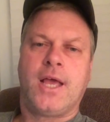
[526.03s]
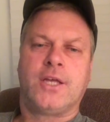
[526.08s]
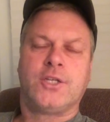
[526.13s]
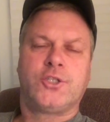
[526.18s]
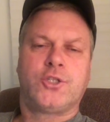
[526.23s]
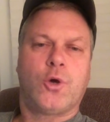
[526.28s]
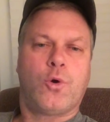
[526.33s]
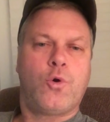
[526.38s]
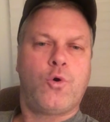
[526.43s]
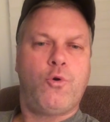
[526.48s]

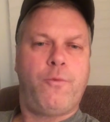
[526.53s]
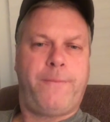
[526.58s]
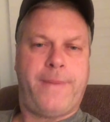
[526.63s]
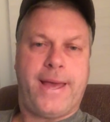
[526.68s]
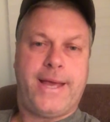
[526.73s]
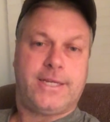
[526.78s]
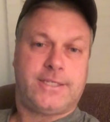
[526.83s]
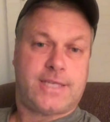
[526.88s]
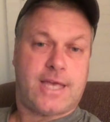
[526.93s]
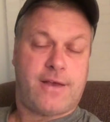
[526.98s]
So who
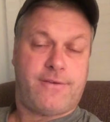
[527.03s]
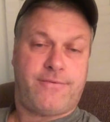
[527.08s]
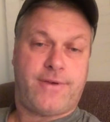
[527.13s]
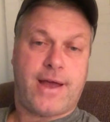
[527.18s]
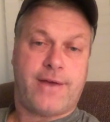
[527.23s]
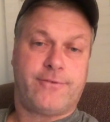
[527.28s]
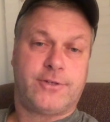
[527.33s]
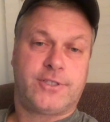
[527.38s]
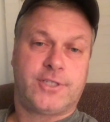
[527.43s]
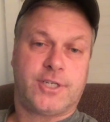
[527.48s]
pays that
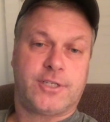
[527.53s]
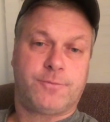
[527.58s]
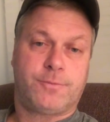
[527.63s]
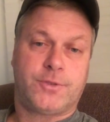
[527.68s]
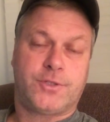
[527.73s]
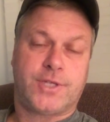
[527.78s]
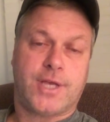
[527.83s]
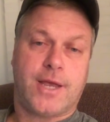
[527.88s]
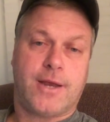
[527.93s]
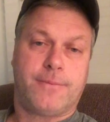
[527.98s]
5 or
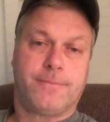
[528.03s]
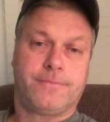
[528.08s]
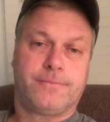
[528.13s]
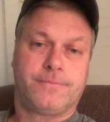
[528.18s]
6%?